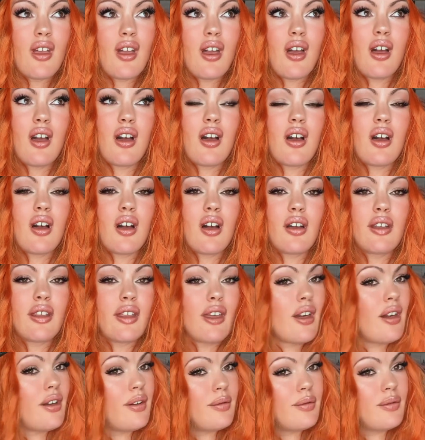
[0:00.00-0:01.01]

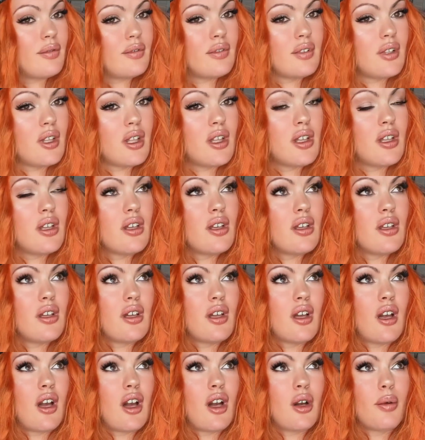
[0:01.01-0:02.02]
Yeah,
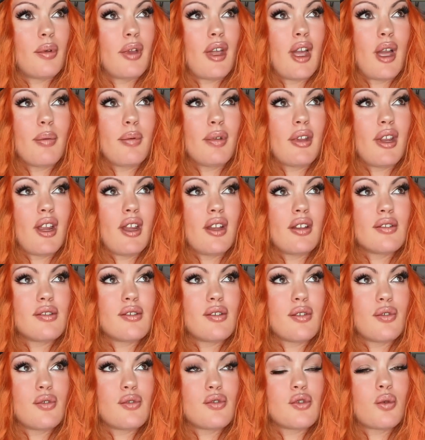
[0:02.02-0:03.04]
I'll be happy to
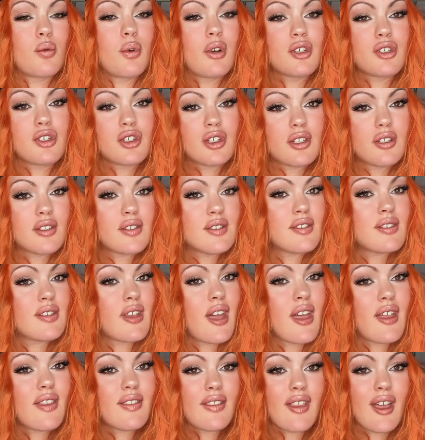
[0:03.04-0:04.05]
answer those questions.
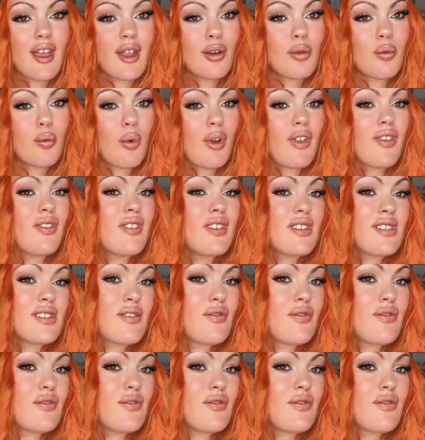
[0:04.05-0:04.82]
And then when this